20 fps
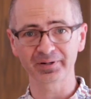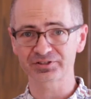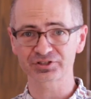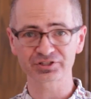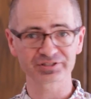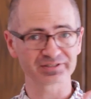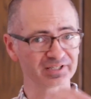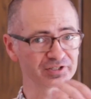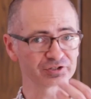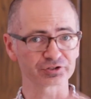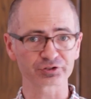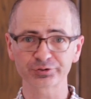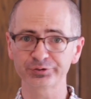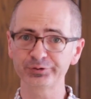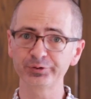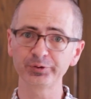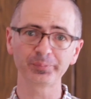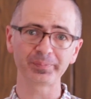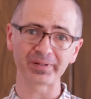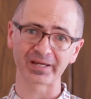but just a
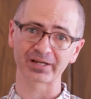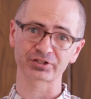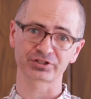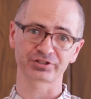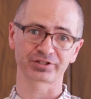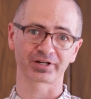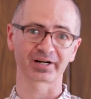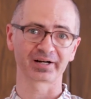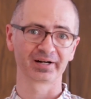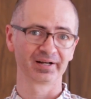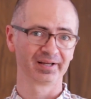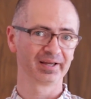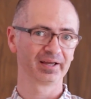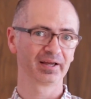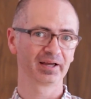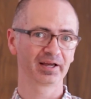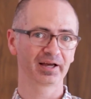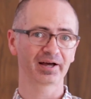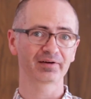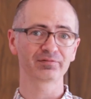true picture
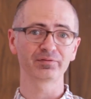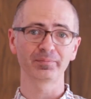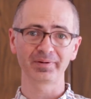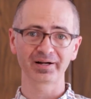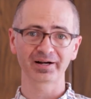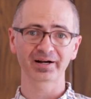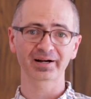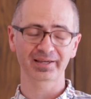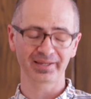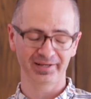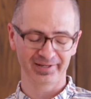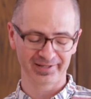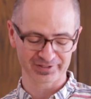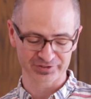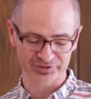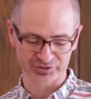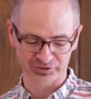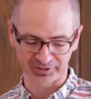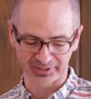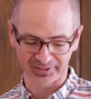of American
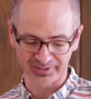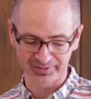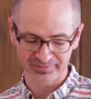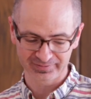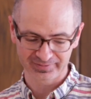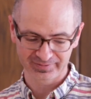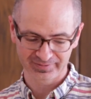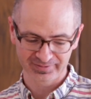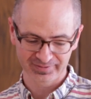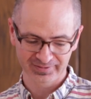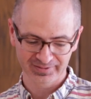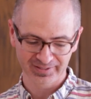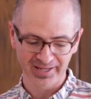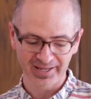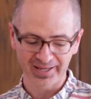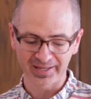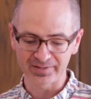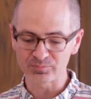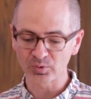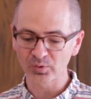history.
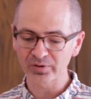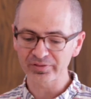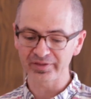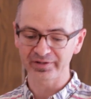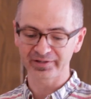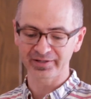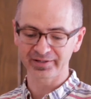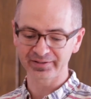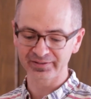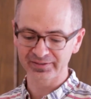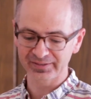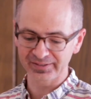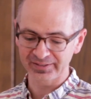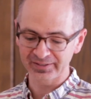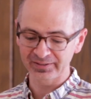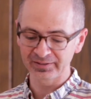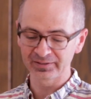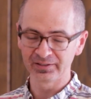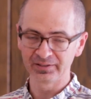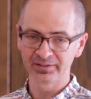And more than
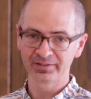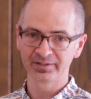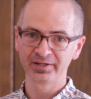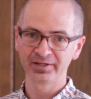anything,